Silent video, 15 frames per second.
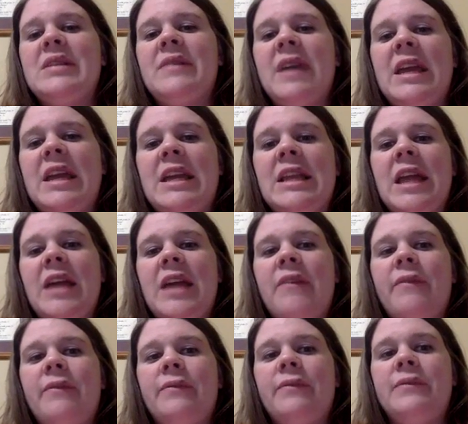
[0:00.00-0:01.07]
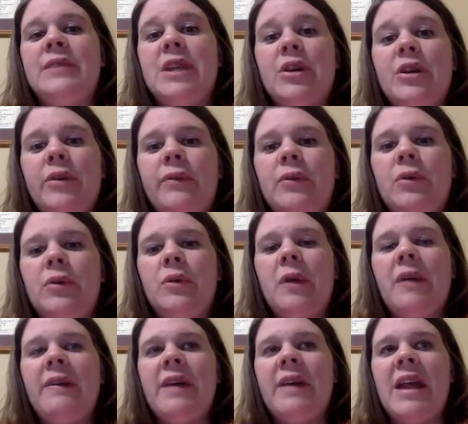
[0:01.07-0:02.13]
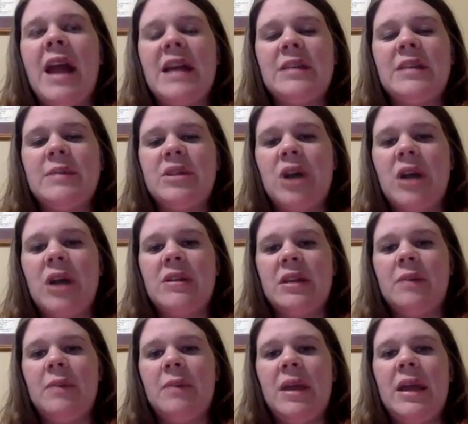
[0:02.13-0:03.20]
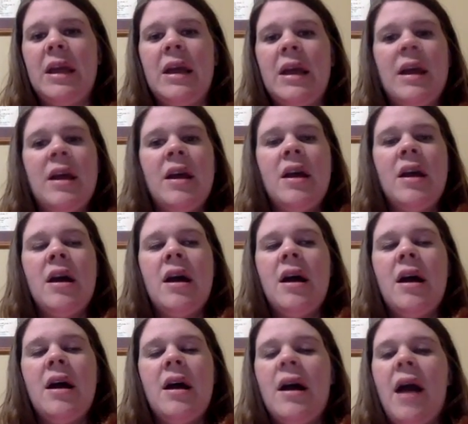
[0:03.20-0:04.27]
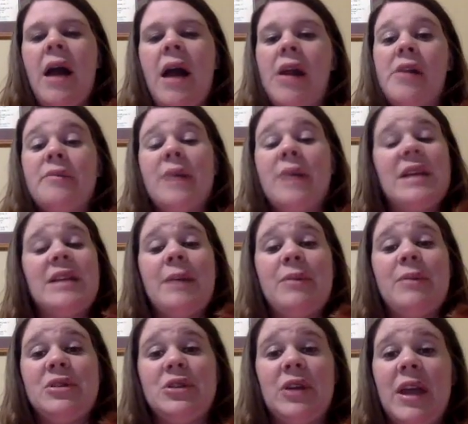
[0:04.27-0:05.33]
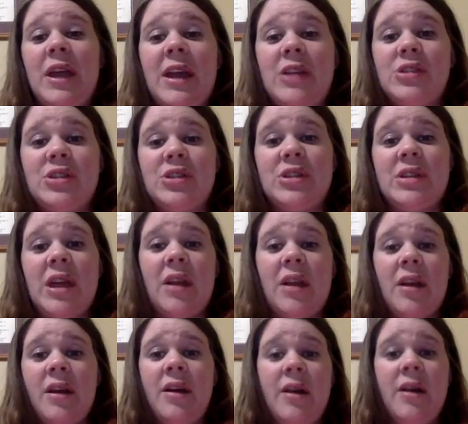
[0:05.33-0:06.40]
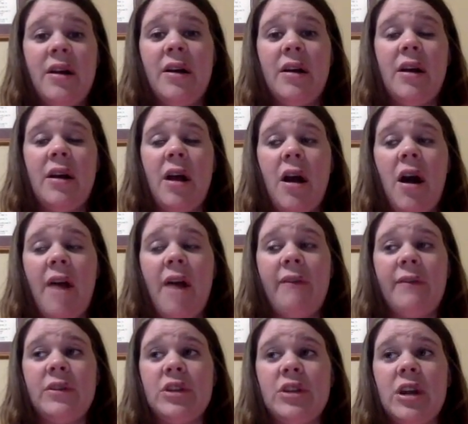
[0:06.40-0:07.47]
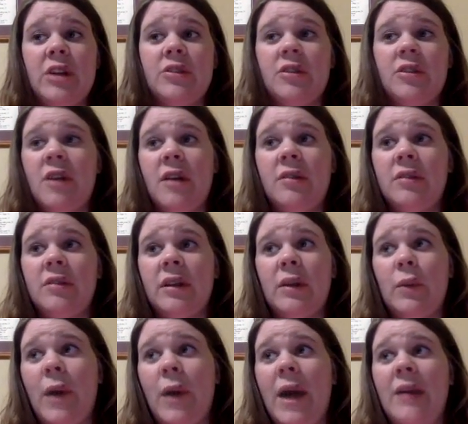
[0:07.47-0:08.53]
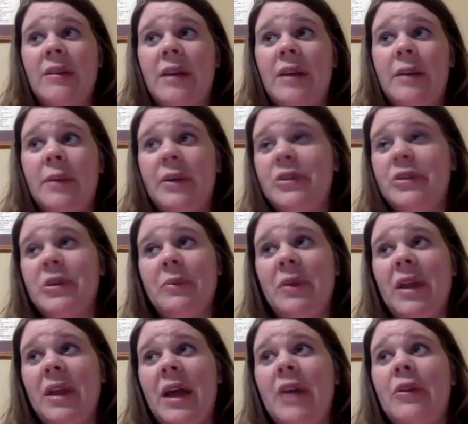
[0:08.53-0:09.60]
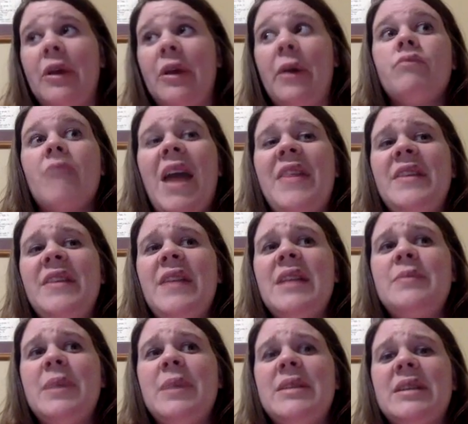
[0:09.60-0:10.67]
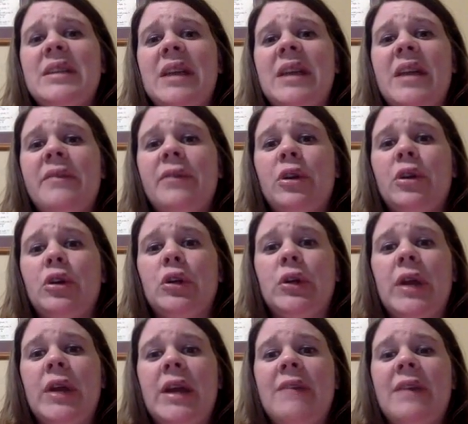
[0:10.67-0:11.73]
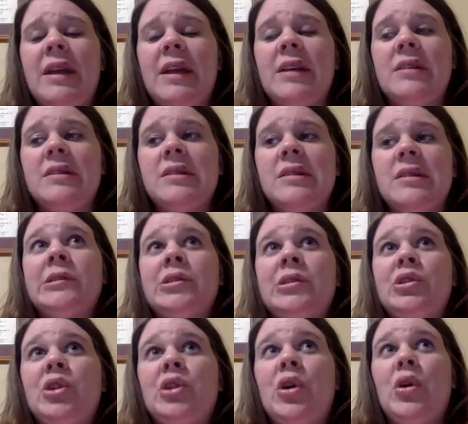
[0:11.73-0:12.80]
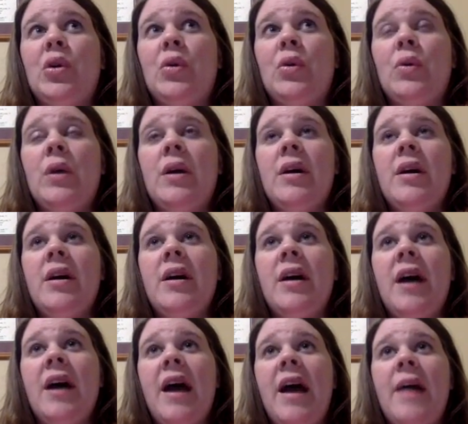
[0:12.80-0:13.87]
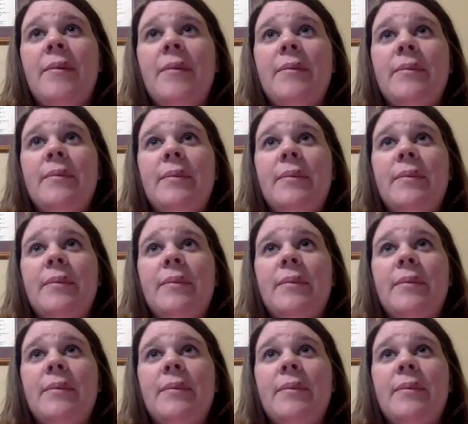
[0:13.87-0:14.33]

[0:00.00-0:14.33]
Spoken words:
if I eat like dinner food or whatever, it has to be as hot as it can be. My temperature gauge is just like off the charts or whacked up or something. I don't know. I think that's basically it for cravings. So I'm